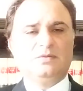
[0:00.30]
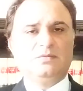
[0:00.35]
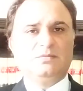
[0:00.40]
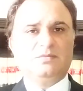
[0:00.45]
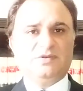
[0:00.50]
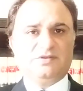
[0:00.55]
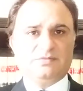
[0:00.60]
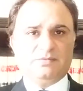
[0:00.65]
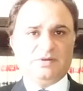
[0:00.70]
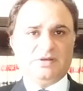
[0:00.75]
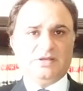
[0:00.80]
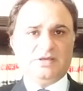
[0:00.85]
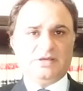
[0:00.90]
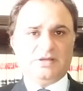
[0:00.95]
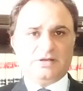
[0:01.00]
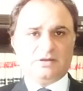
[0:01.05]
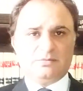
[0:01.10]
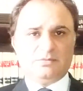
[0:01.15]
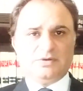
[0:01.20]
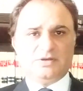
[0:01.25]

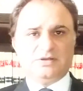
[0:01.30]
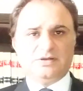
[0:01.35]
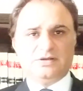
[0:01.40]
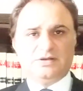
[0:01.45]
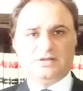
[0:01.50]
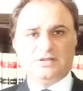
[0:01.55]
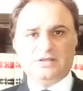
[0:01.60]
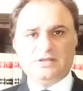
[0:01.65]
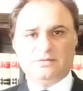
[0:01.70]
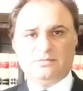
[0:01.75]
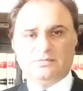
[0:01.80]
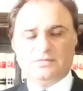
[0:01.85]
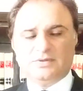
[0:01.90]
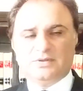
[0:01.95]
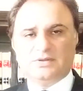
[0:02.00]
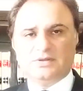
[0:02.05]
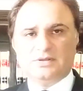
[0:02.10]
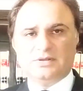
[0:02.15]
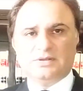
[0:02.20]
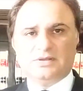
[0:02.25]
Bismillahirrahmanirrahim.
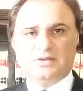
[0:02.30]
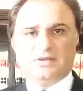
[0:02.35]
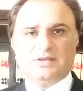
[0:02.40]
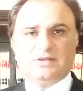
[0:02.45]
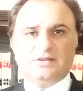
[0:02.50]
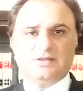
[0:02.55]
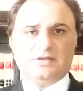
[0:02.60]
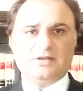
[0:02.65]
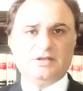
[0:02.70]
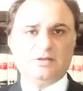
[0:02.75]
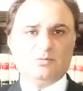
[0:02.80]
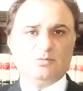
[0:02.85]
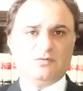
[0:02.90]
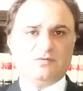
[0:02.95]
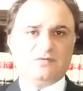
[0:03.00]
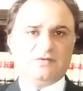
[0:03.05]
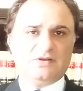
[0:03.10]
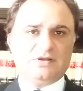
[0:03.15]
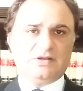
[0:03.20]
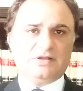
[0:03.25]
In the name
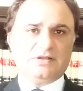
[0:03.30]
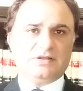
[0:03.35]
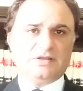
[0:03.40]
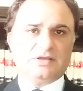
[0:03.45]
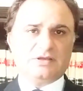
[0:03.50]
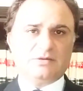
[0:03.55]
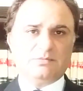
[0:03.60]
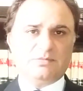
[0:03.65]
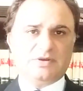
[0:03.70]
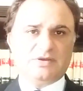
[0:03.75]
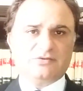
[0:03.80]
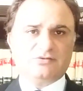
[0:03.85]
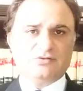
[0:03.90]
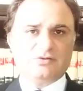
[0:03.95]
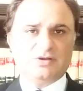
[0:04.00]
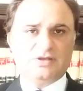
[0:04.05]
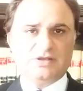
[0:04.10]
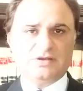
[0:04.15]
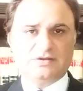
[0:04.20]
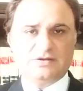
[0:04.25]
of Allah, the
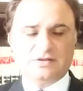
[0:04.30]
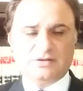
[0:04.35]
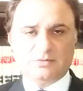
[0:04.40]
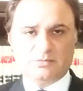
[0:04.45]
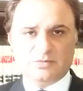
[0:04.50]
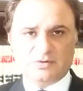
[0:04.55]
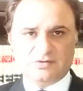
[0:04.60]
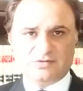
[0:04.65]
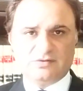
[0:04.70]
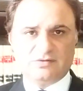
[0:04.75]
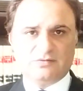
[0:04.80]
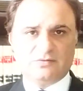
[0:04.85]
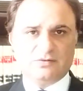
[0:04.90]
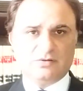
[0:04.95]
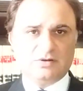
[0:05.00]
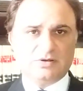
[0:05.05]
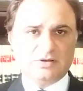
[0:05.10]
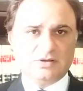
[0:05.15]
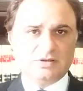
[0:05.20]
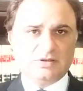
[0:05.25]
Compassionate and the Merciful.
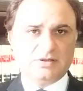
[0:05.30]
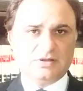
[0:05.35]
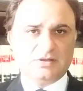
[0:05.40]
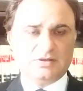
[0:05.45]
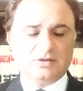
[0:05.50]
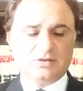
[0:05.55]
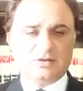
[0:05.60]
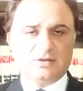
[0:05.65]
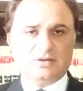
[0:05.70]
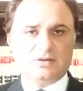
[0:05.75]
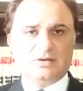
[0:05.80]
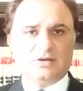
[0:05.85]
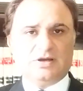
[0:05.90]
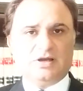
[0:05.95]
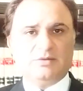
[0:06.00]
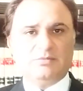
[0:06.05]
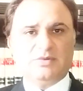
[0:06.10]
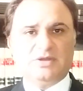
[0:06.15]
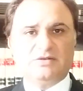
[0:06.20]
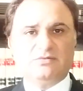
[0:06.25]

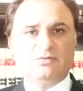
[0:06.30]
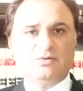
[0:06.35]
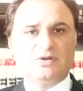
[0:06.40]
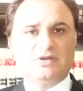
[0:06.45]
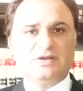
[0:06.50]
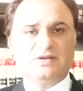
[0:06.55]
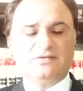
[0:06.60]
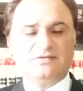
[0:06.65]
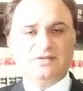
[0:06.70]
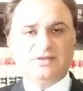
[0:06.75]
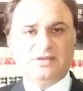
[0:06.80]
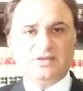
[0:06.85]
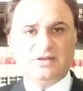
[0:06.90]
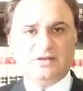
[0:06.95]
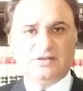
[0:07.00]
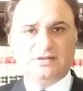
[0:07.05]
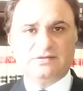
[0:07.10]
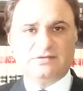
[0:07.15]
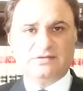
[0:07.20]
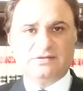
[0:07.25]
I am Advocate Zaheer
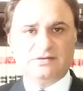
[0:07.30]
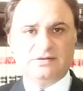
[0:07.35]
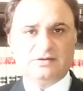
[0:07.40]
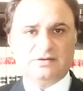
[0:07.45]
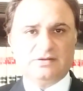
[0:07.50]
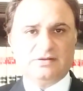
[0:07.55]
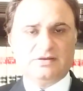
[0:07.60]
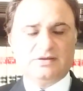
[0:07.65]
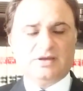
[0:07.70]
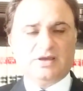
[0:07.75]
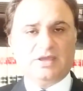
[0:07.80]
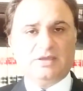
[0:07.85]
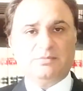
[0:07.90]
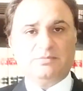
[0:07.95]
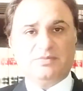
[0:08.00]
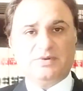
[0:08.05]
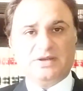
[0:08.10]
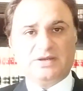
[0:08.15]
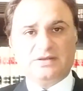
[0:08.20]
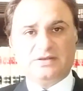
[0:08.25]
Hassan. I
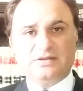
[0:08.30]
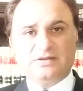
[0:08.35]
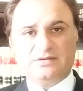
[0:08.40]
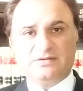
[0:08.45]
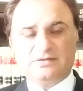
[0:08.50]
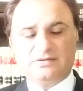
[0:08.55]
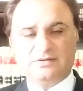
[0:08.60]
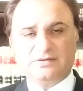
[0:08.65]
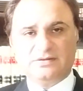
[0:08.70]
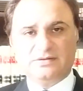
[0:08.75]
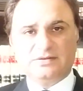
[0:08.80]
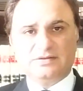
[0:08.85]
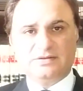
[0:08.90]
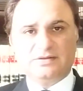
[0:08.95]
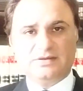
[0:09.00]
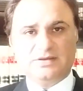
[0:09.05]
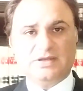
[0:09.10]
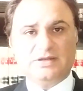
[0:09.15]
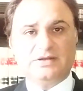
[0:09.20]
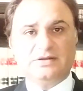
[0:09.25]
practice
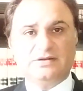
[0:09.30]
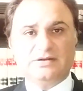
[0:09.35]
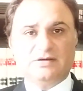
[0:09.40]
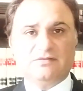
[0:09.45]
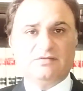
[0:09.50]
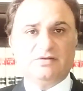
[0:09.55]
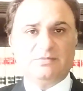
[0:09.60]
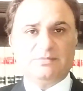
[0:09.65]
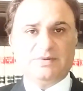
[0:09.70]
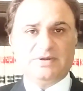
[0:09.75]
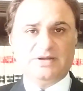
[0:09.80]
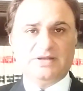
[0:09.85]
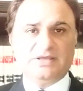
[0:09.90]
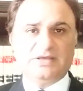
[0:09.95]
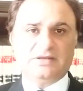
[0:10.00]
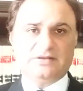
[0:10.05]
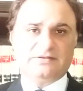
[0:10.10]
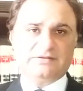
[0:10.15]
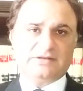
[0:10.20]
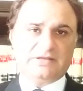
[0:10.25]
in Rawalpindi
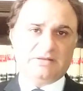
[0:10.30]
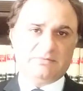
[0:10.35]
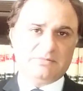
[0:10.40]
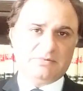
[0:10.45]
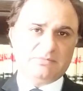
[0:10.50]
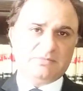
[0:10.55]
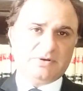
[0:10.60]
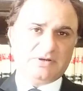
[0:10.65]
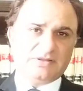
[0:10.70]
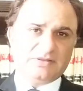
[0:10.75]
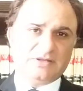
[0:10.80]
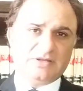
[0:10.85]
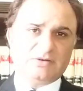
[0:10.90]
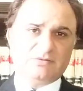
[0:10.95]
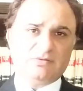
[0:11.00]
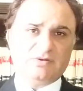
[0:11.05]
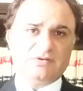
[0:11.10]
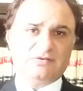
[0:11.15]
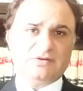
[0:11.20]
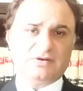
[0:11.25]
and Islamabad, the
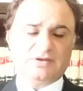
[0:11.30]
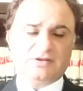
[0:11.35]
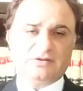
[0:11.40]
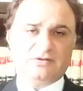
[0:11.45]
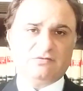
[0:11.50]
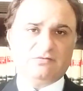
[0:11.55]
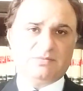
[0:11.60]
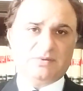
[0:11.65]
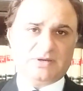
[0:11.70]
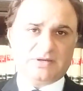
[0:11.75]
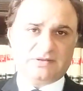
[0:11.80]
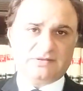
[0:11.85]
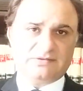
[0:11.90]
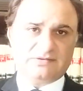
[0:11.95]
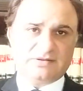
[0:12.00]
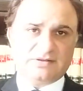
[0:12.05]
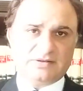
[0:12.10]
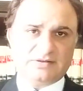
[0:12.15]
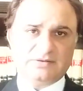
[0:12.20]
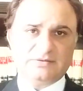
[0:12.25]
twin cities of
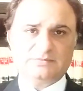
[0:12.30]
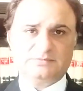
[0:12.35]
Pakistan.